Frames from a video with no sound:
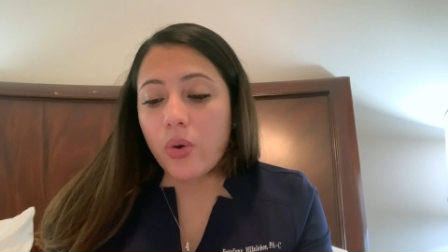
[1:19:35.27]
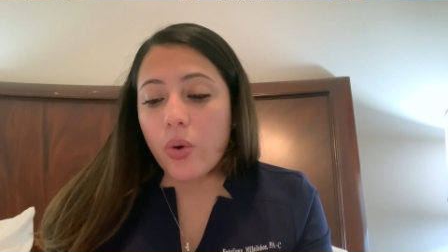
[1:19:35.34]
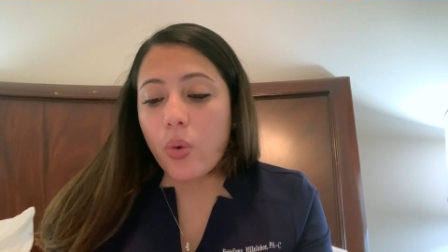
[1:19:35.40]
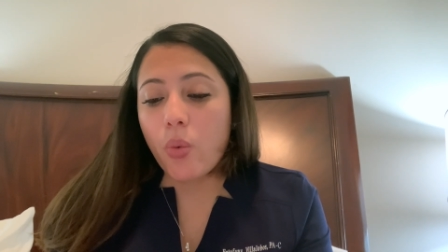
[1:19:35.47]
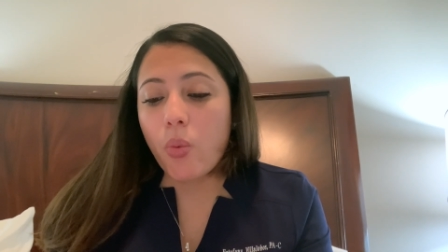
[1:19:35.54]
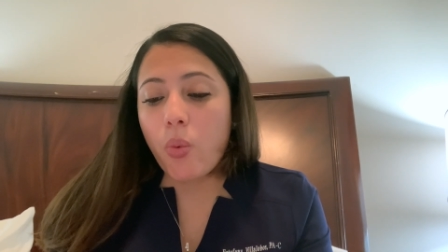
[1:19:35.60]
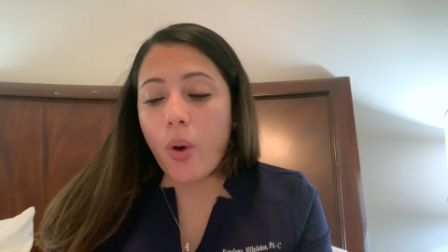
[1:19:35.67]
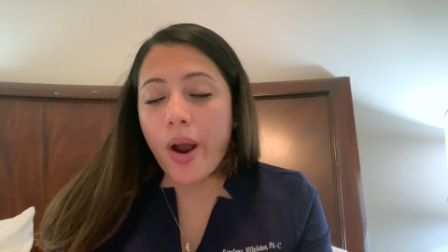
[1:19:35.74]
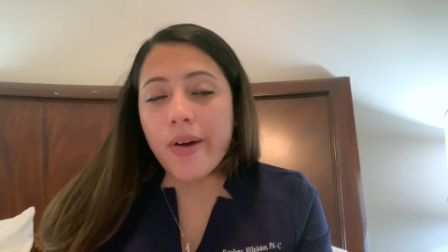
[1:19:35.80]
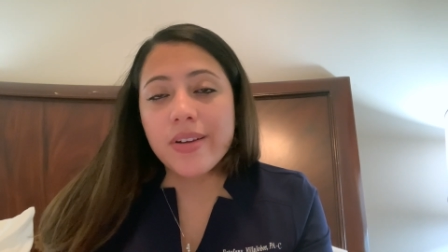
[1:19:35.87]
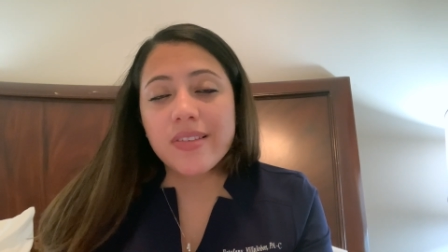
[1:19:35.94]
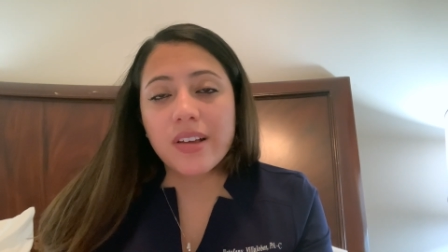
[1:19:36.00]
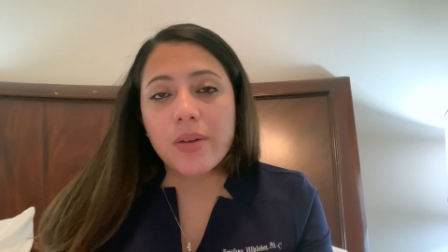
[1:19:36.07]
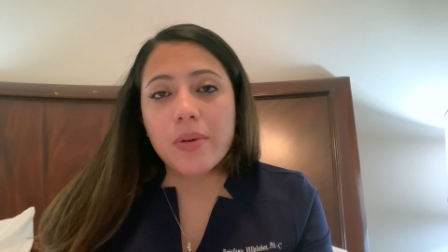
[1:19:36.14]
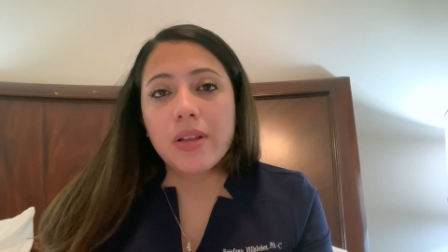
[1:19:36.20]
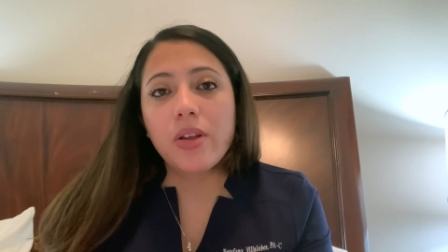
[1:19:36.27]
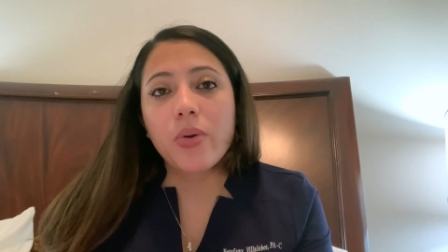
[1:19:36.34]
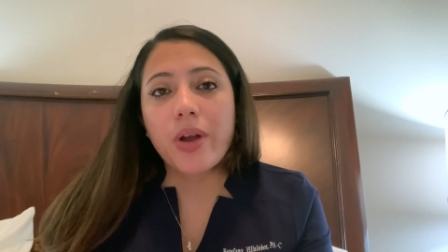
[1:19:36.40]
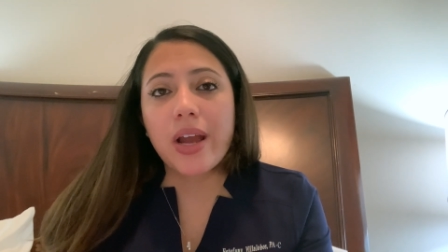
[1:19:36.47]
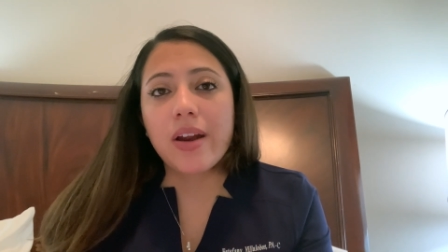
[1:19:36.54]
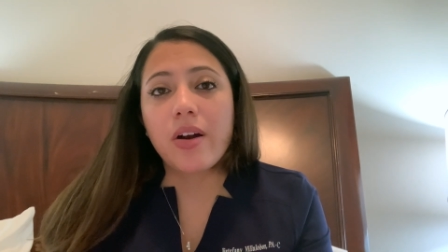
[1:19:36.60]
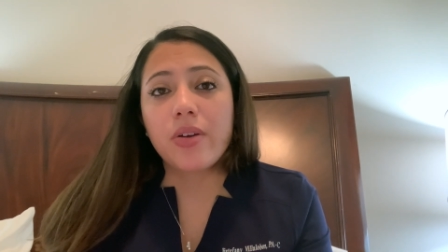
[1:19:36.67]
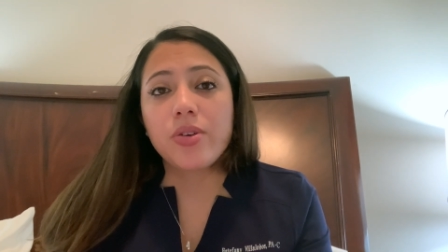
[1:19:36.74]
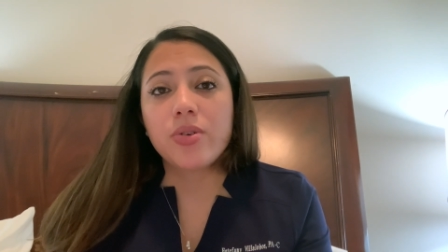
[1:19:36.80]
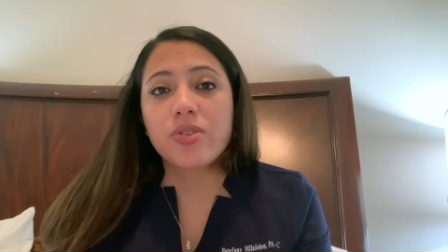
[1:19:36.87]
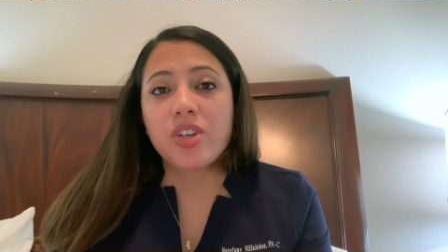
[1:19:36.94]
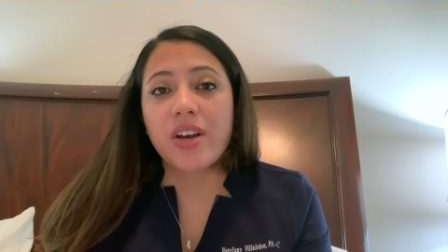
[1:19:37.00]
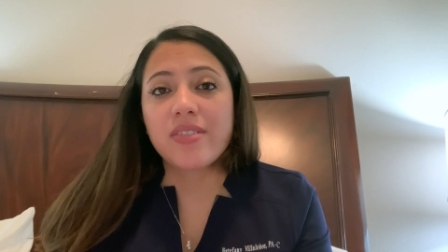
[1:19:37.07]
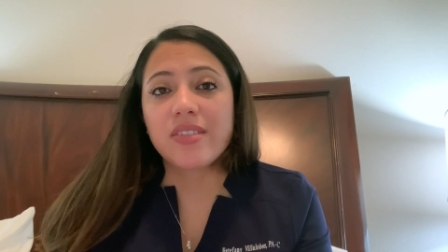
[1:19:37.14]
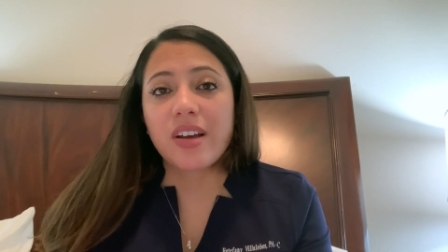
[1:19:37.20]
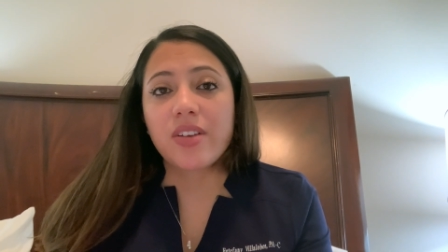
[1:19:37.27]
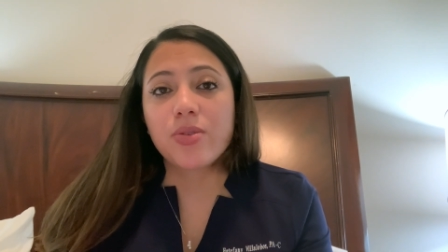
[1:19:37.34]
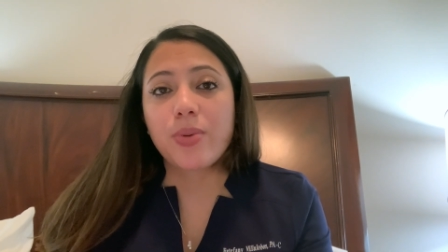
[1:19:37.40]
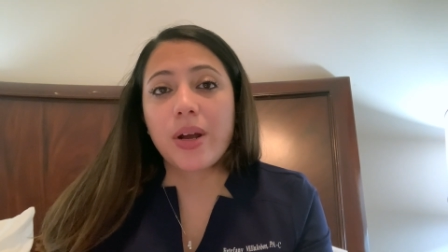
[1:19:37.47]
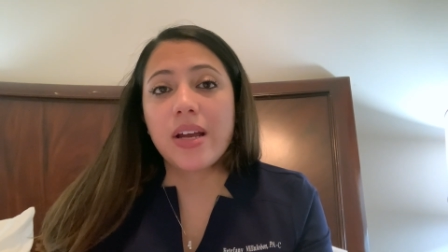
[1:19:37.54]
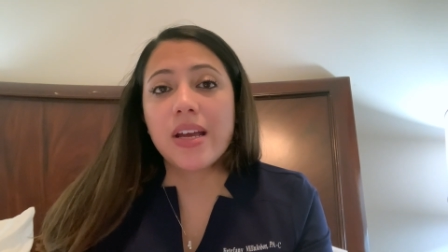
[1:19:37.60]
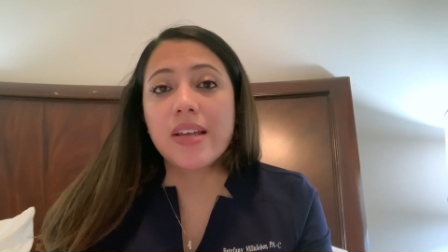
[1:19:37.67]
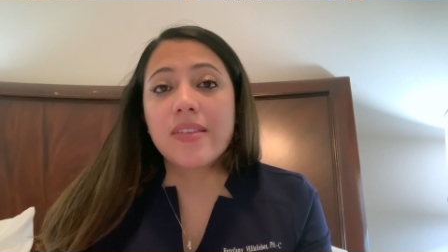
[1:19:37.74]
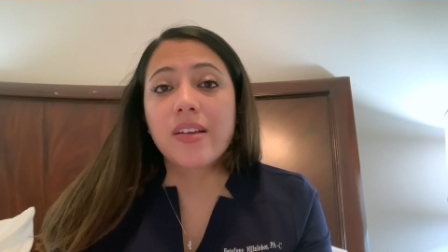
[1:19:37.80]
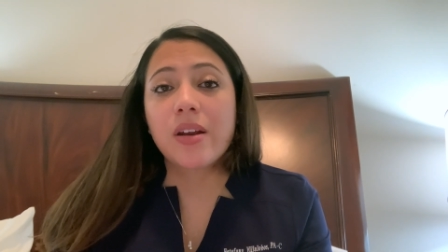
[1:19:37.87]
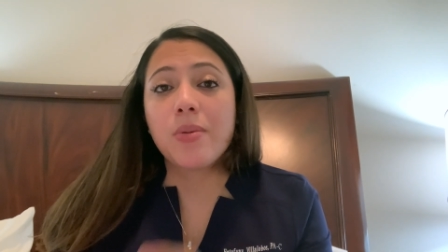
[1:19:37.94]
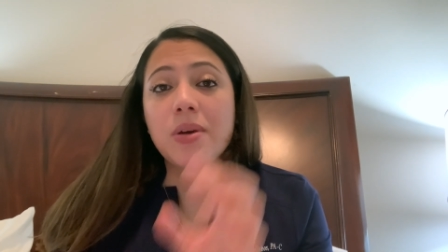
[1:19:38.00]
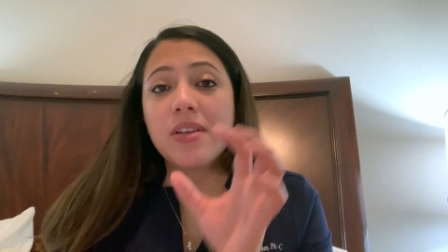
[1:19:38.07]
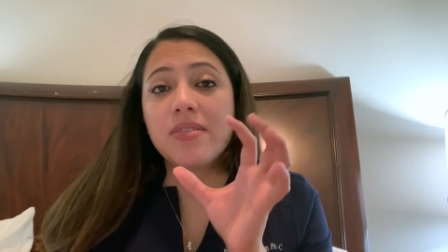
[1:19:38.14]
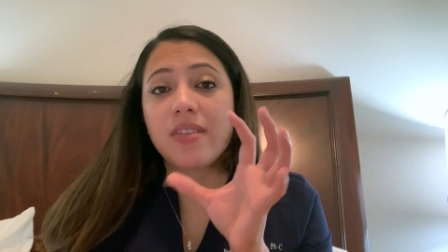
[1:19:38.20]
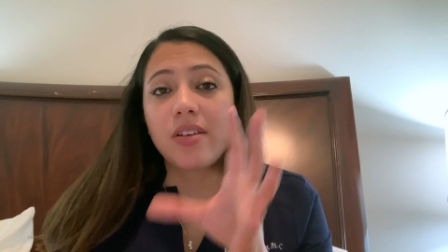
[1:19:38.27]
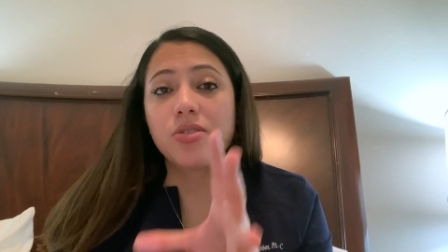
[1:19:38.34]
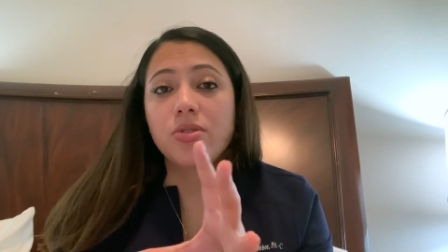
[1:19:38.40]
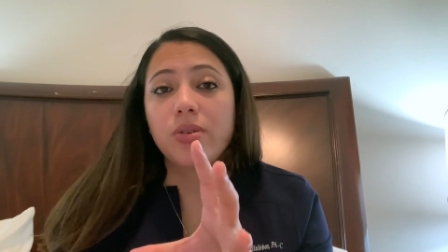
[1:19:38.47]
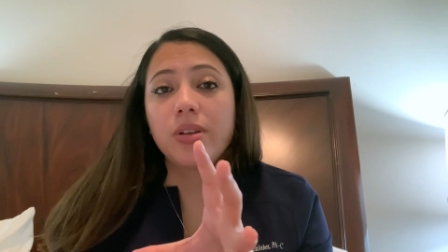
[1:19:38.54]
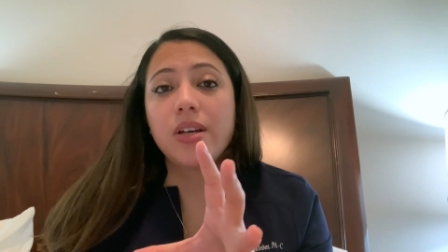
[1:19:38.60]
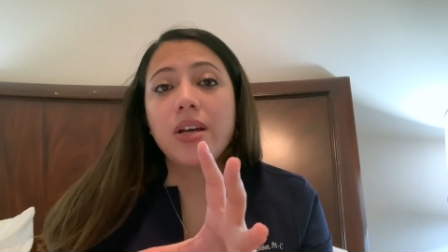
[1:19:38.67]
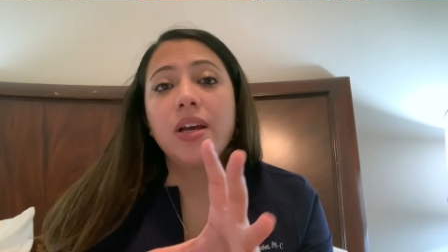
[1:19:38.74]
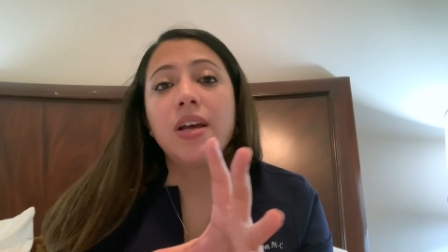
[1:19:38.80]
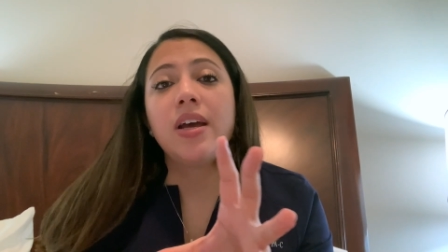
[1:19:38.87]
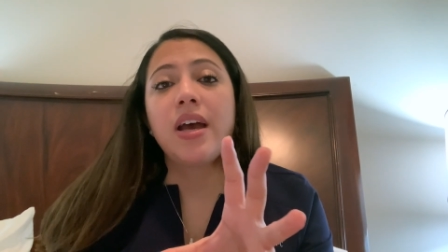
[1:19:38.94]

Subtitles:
where it's going to be located on your chest x-ray is going to be centrally.